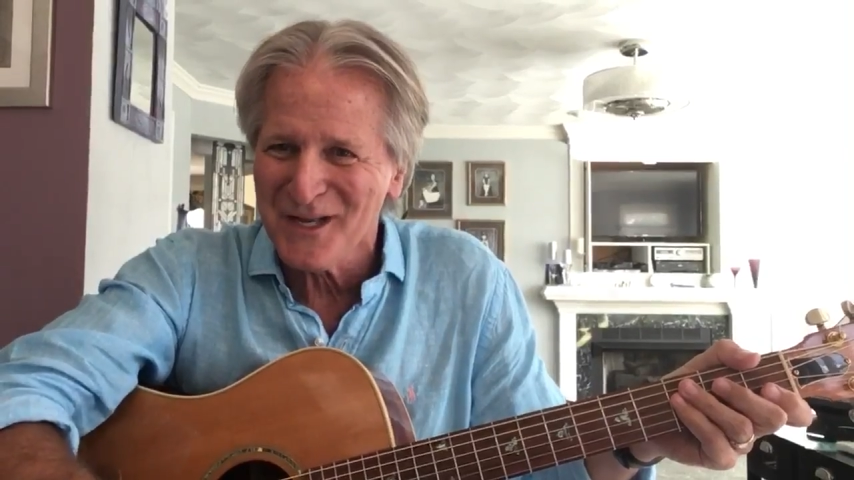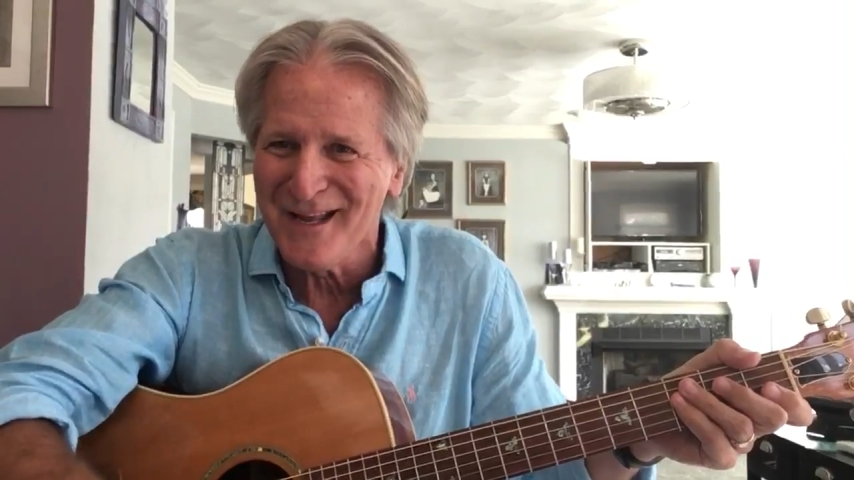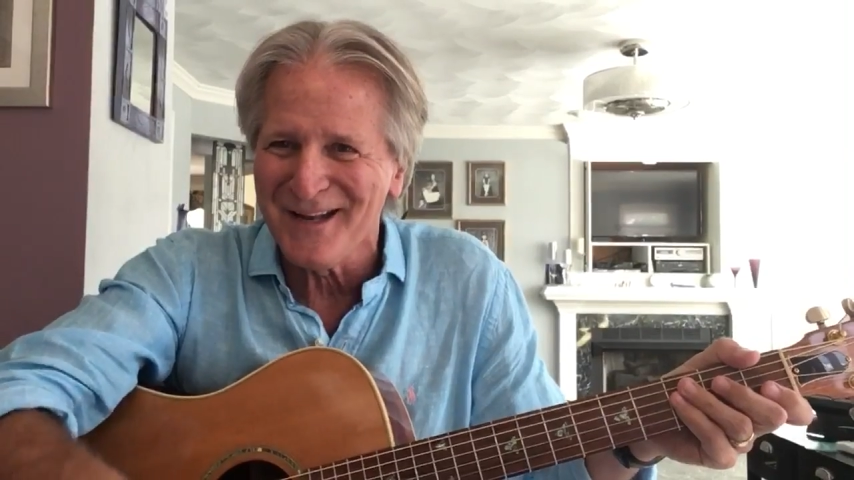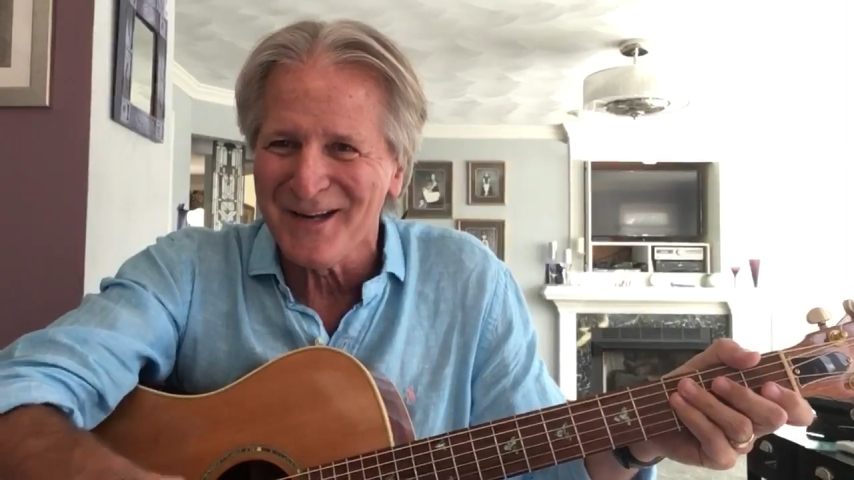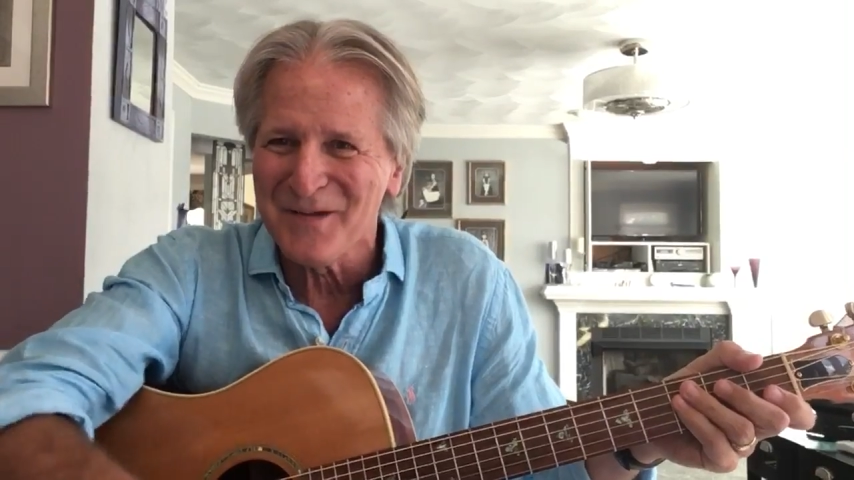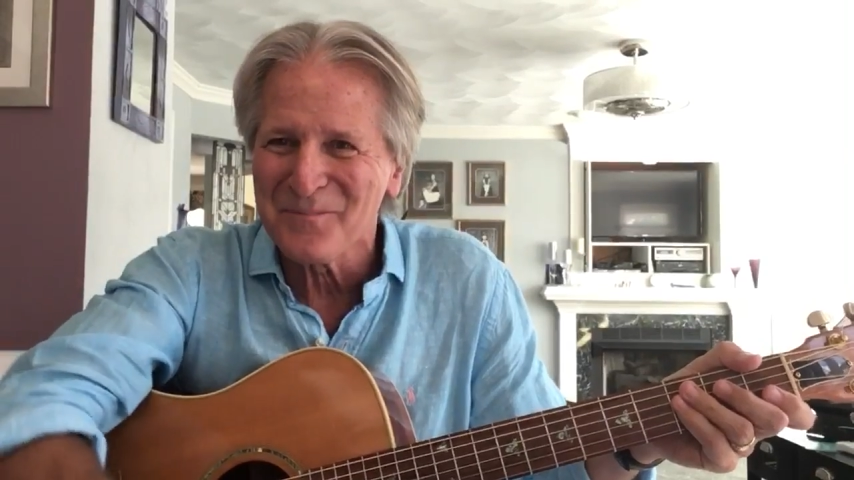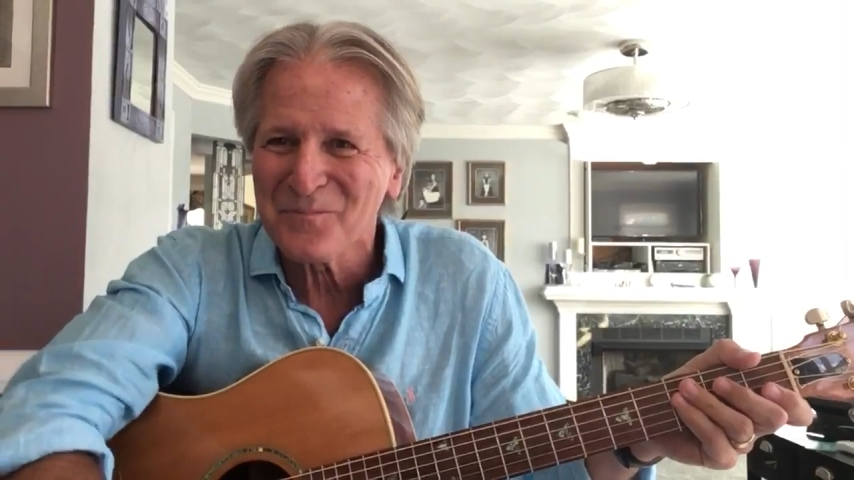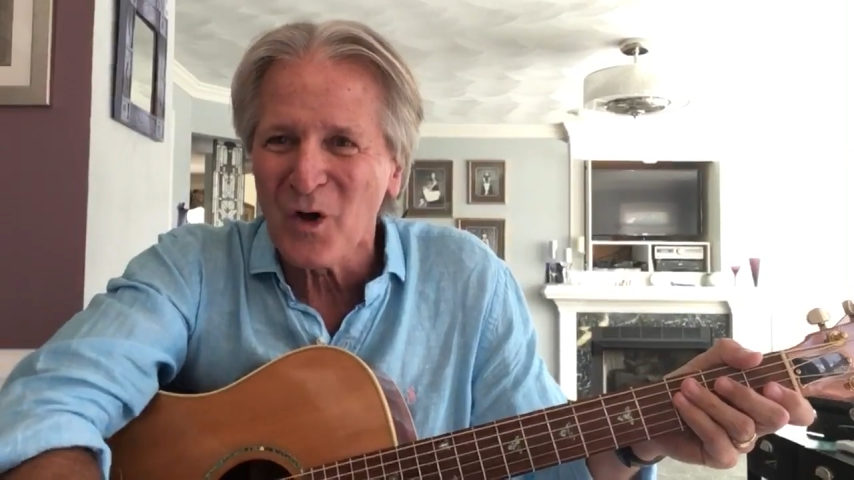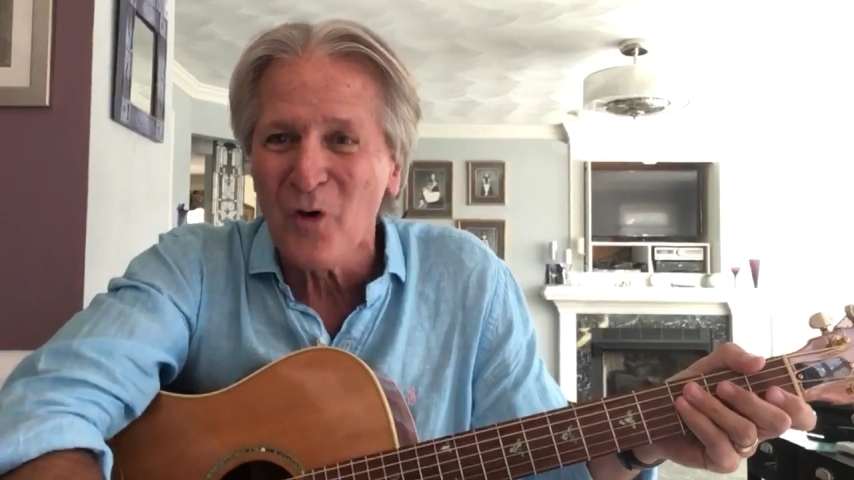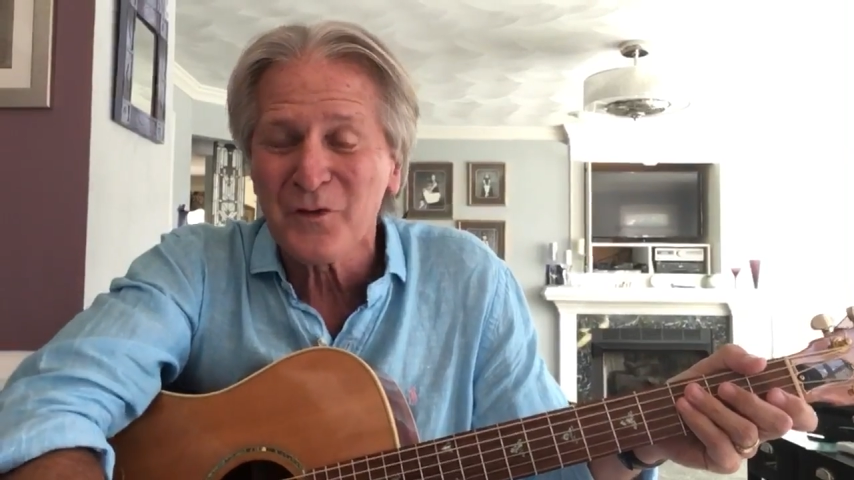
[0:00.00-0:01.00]

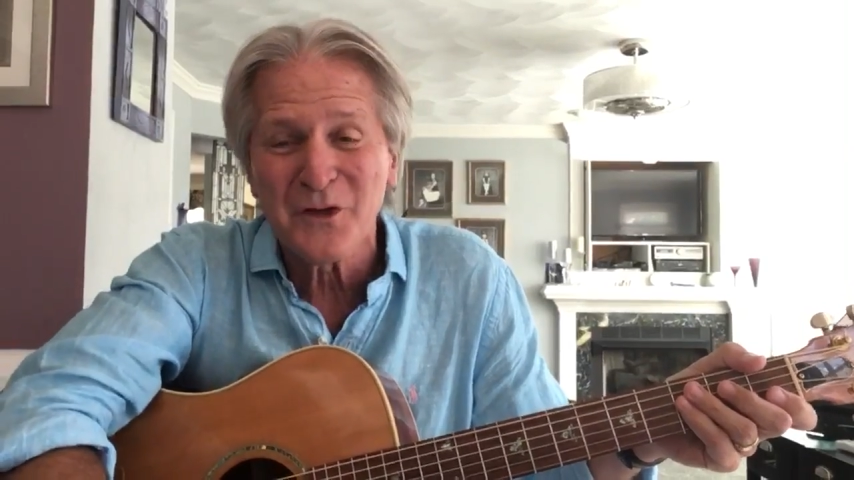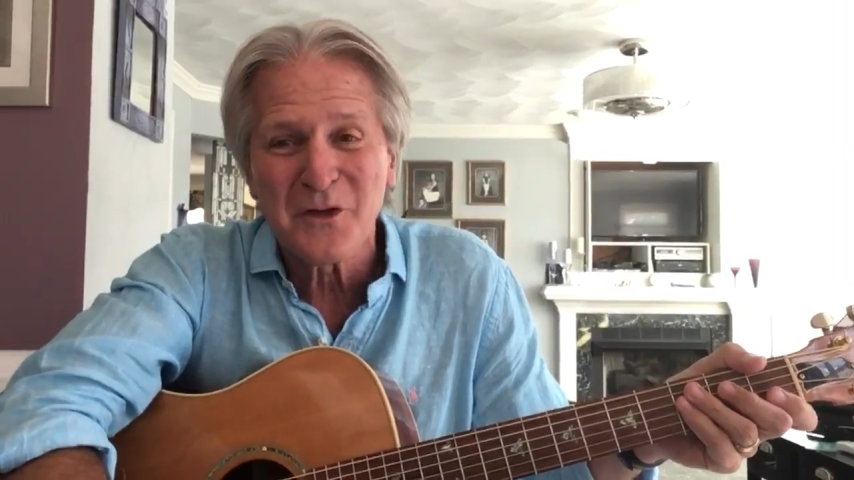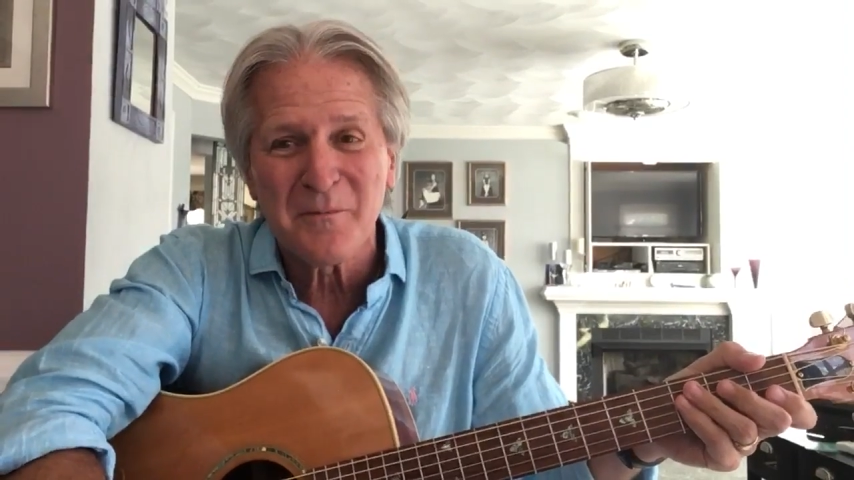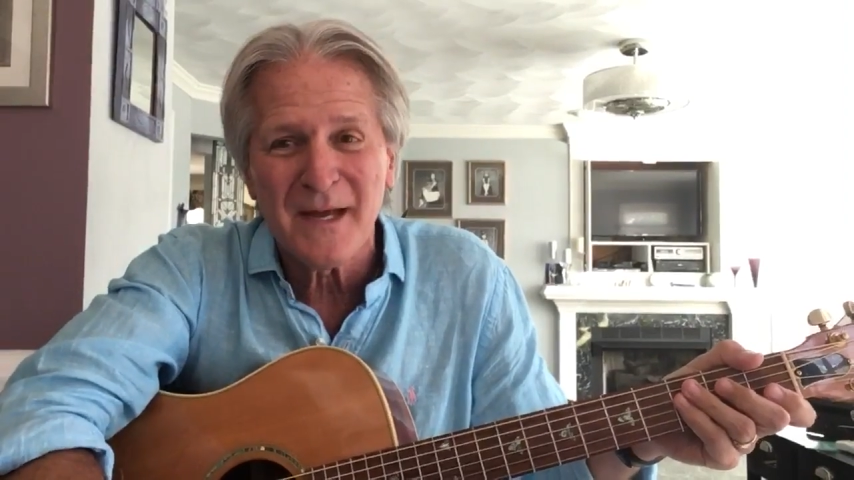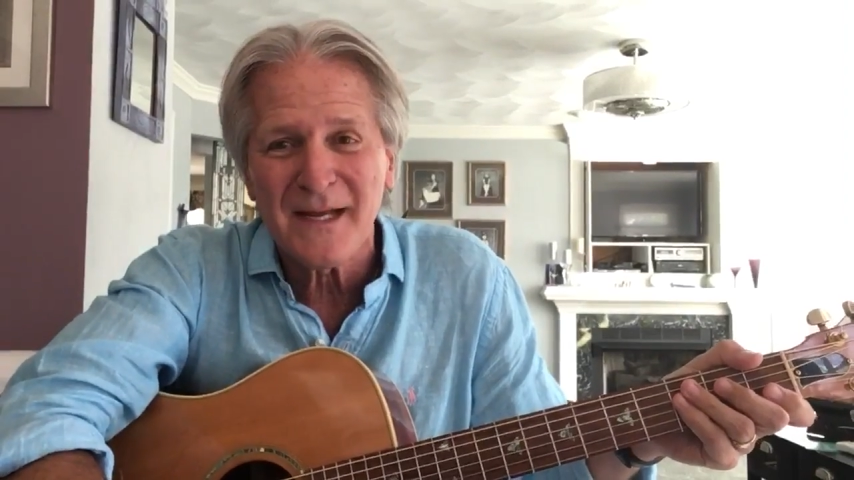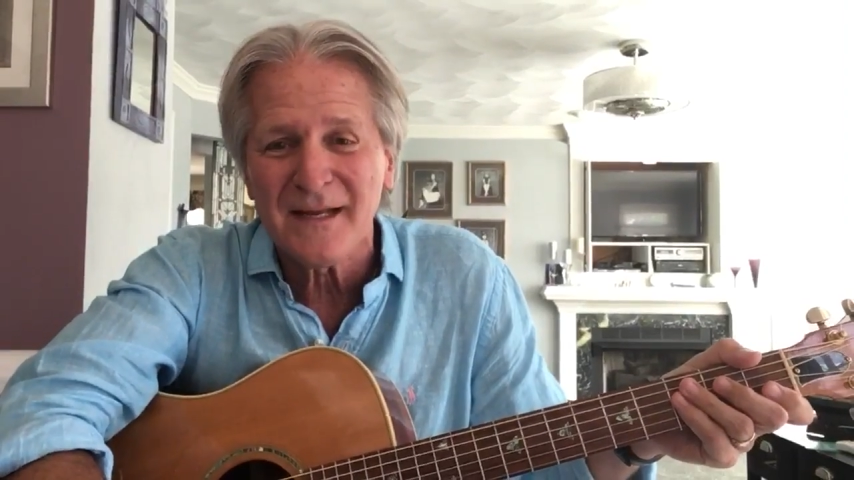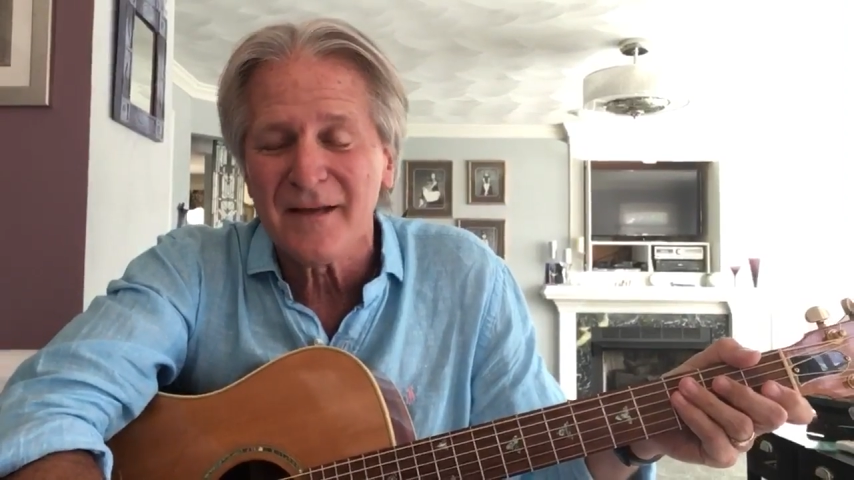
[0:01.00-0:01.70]
And hopefully you can make it.